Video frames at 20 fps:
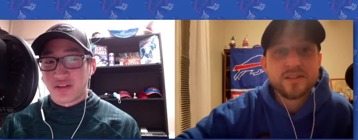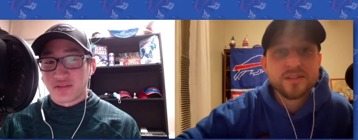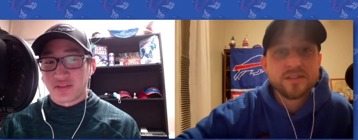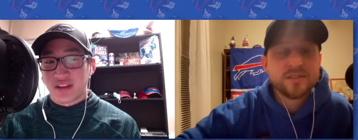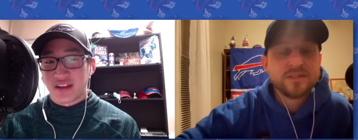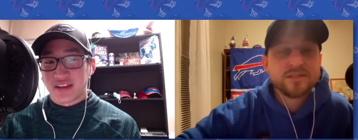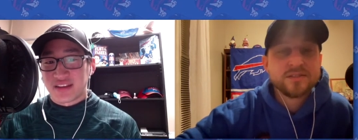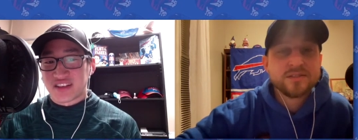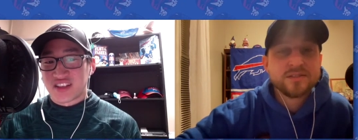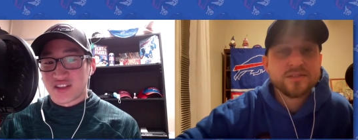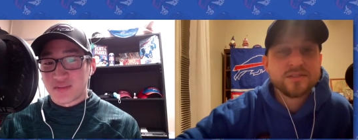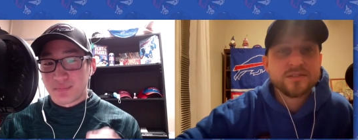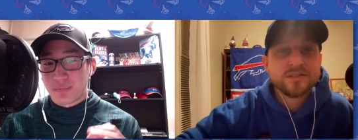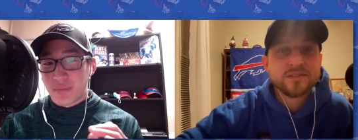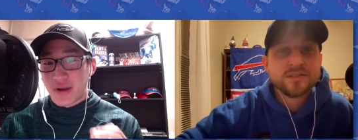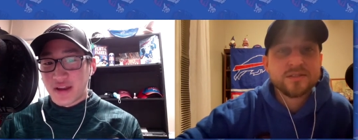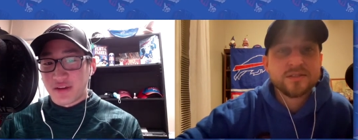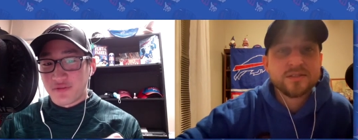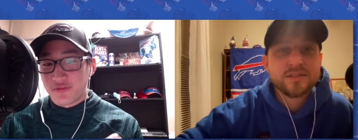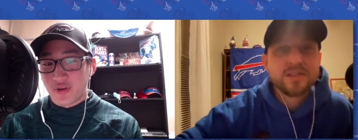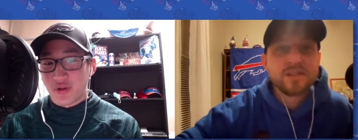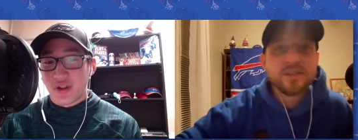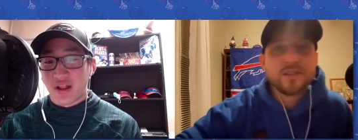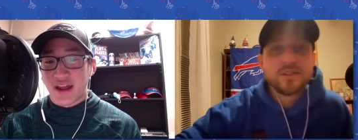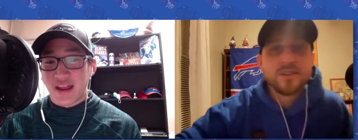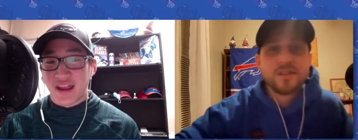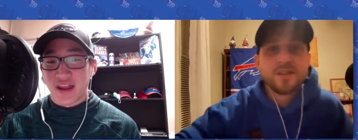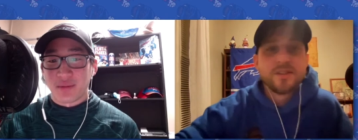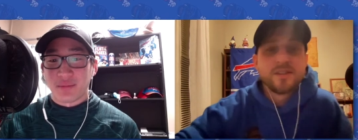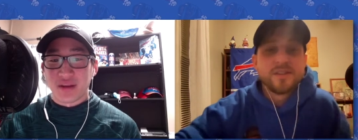Speaker 1: like, spiteful I
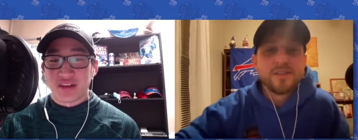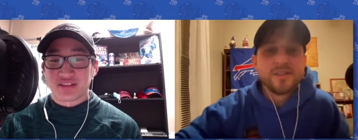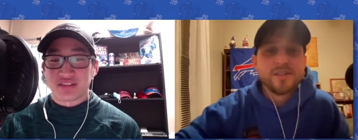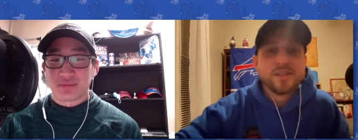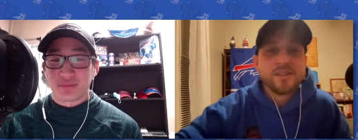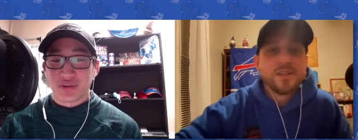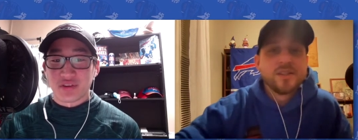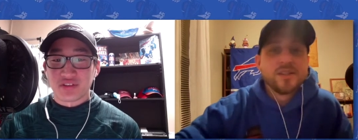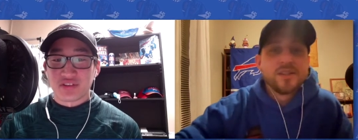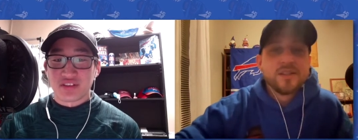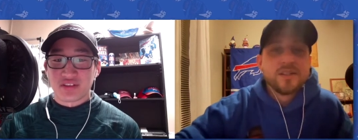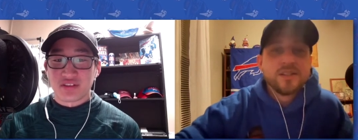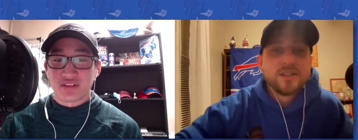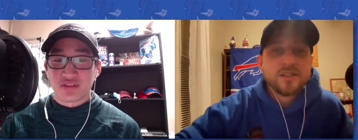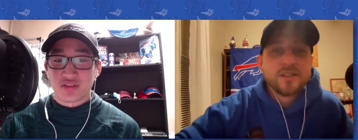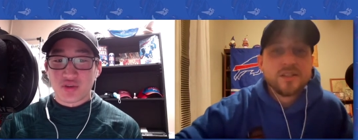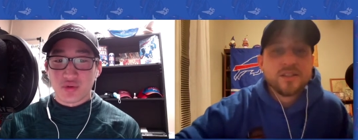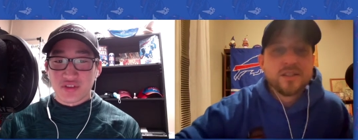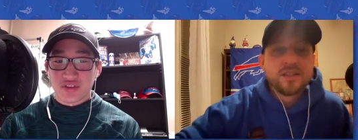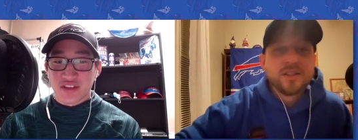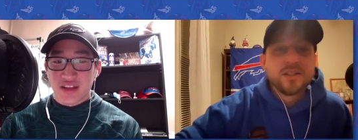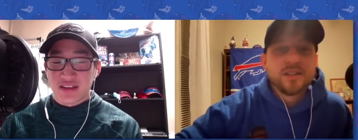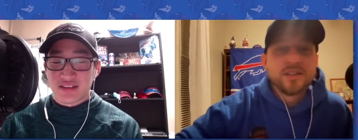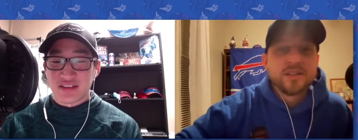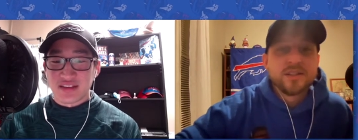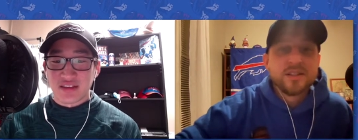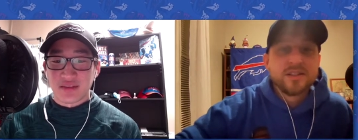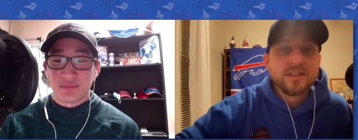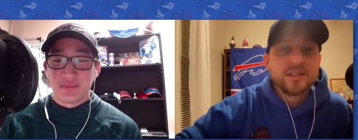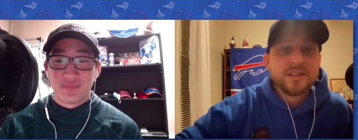am as a person towards that
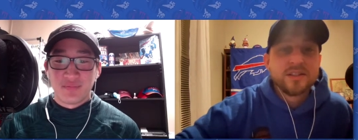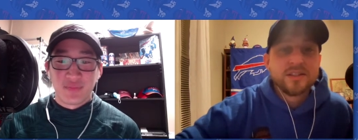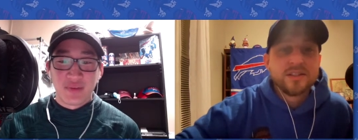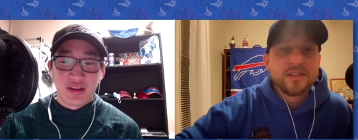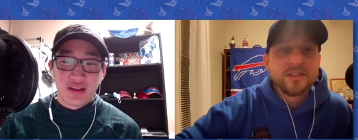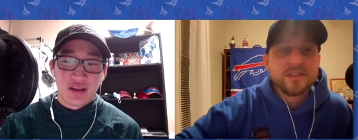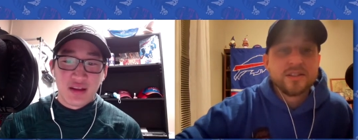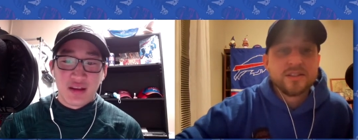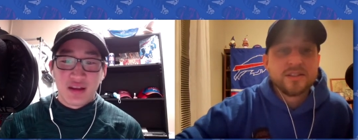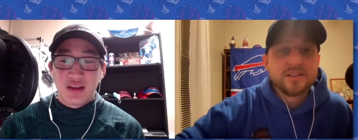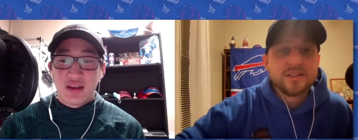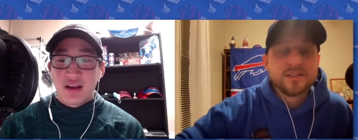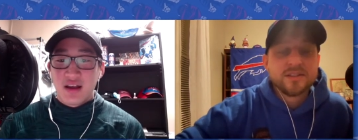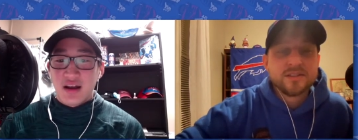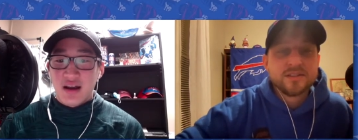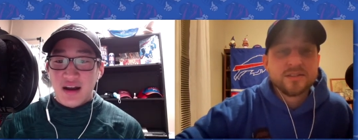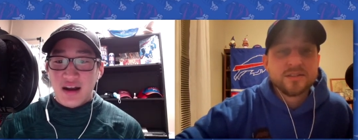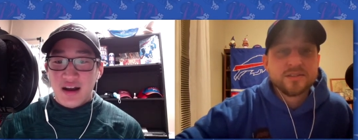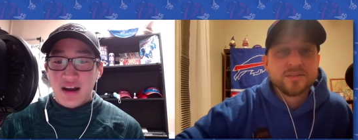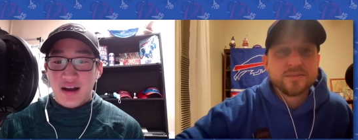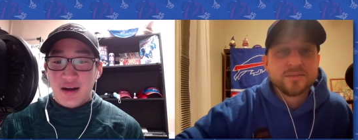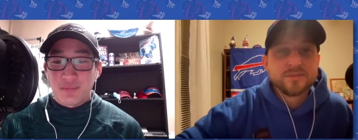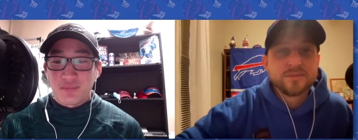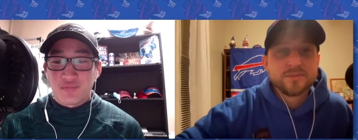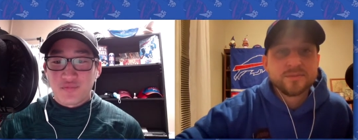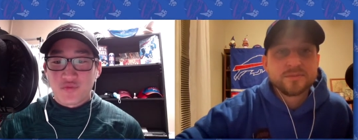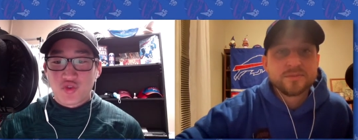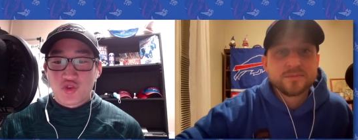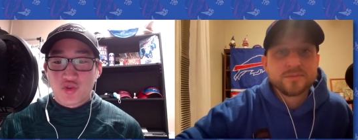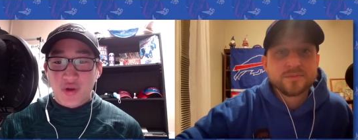team.
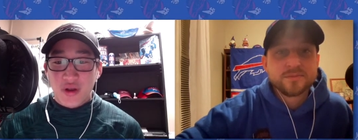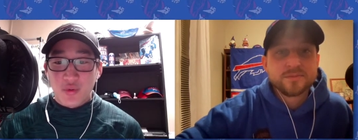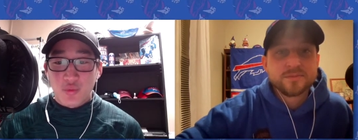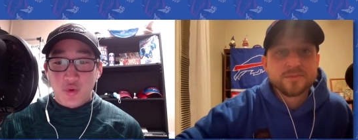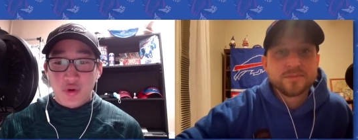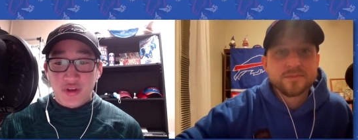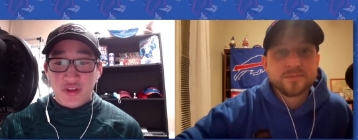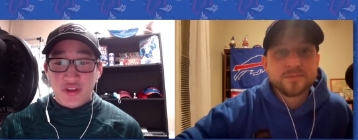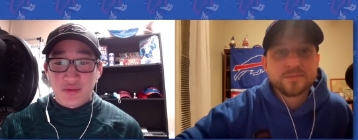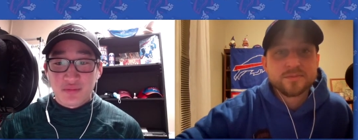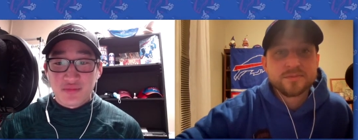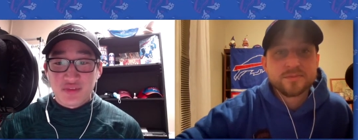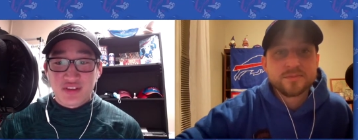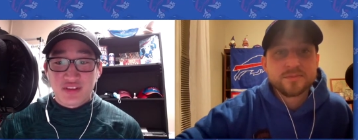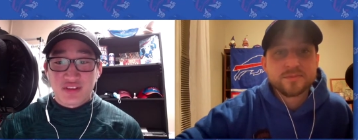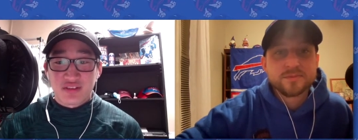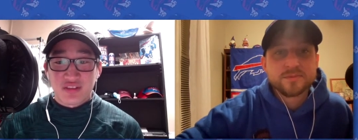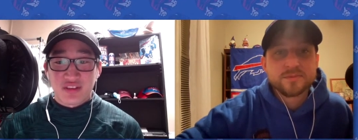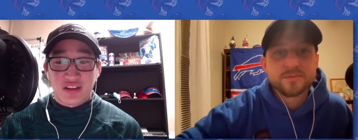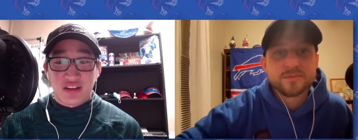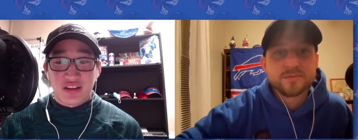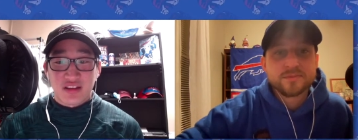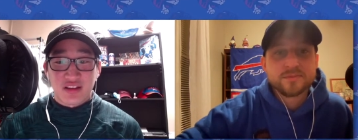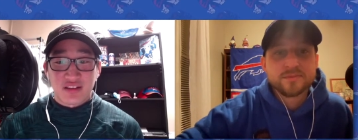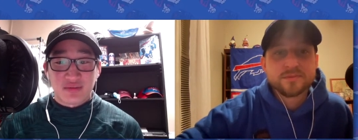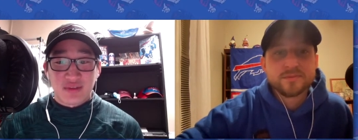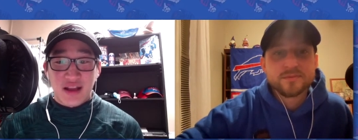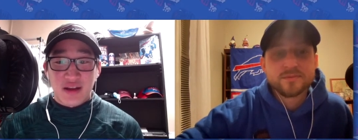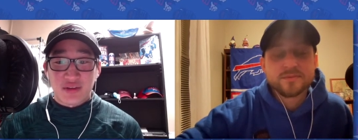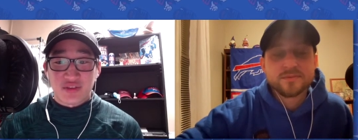Trent Williams, the
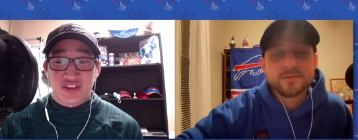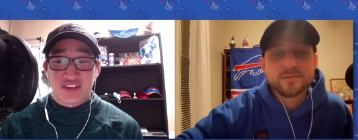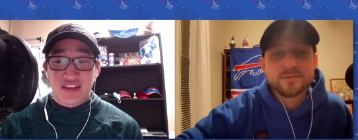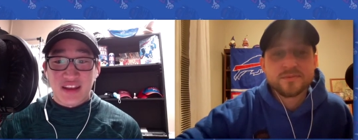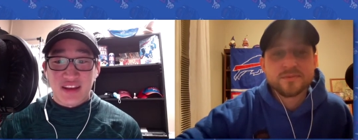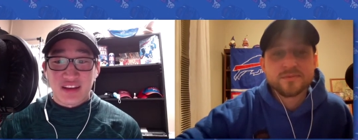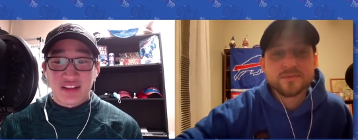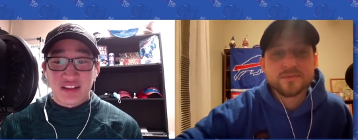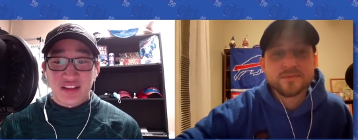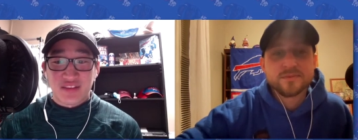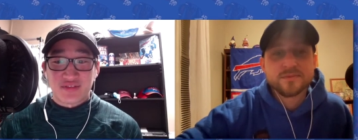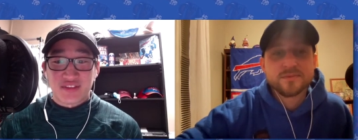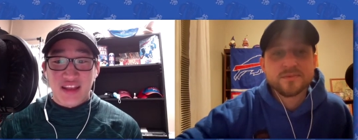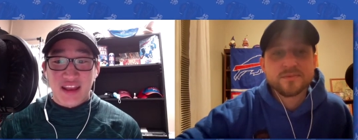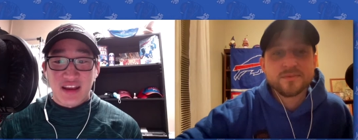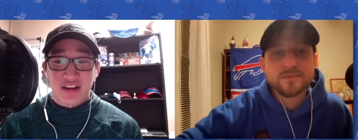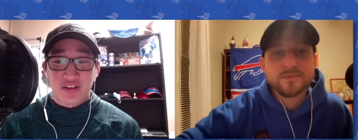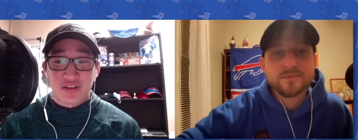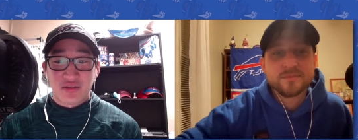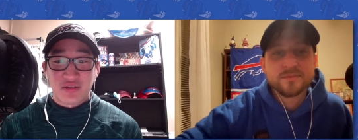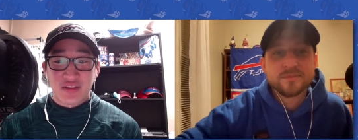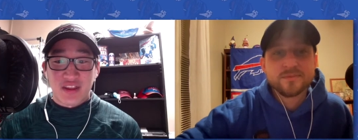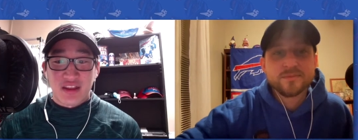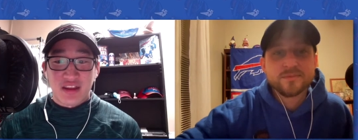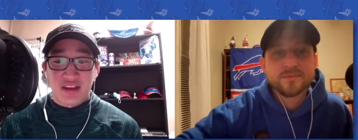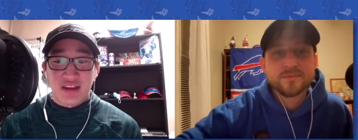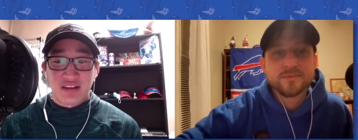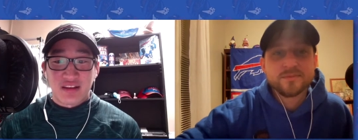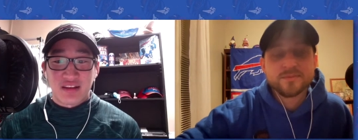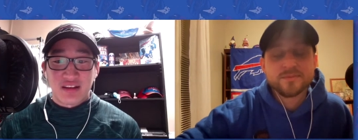outstanding left tackle
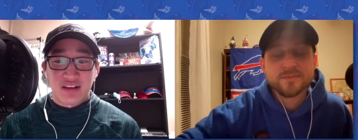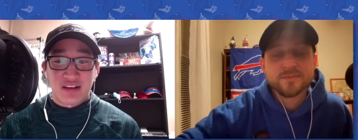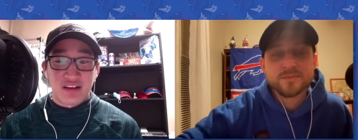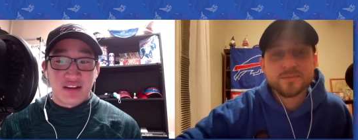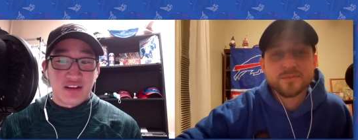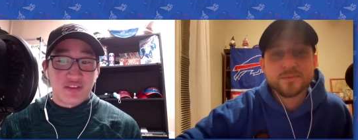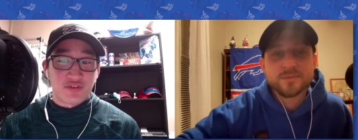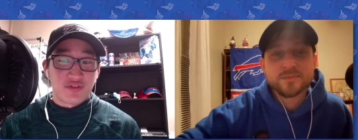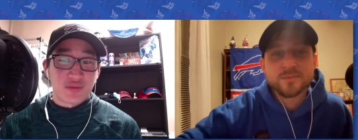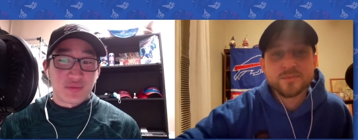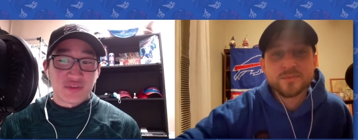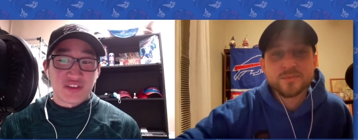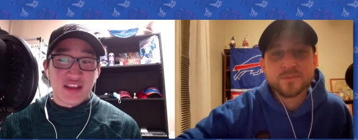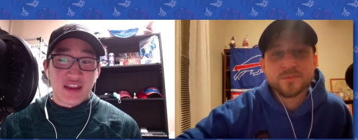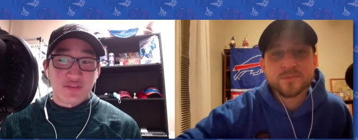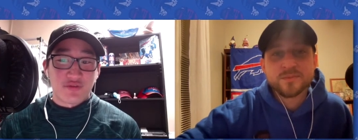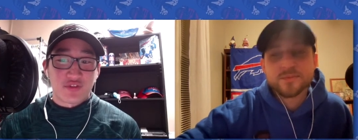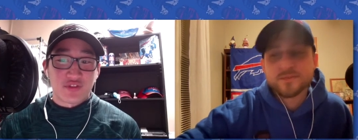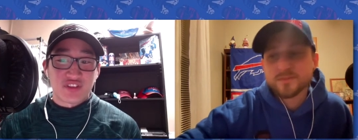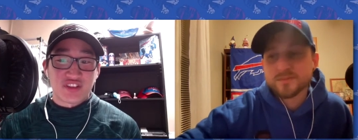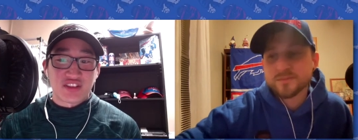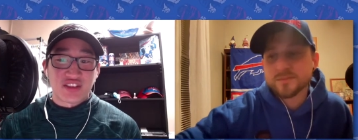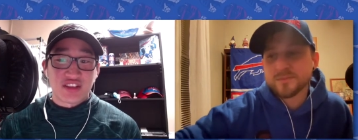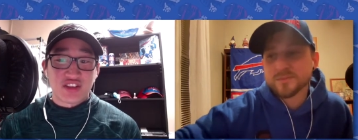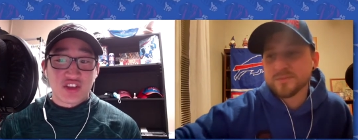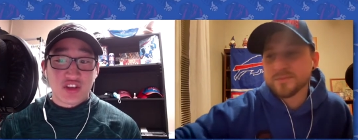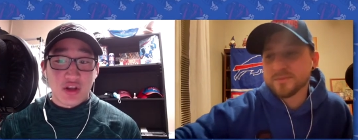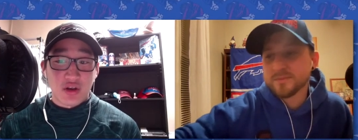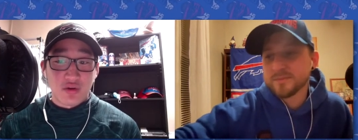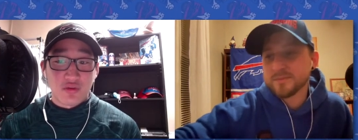that from San
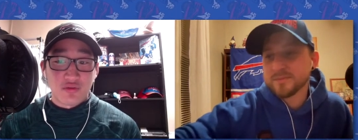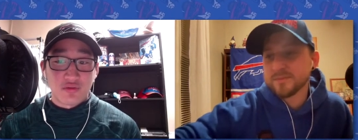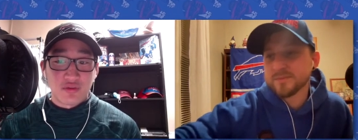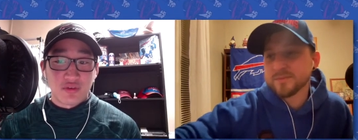Francisco,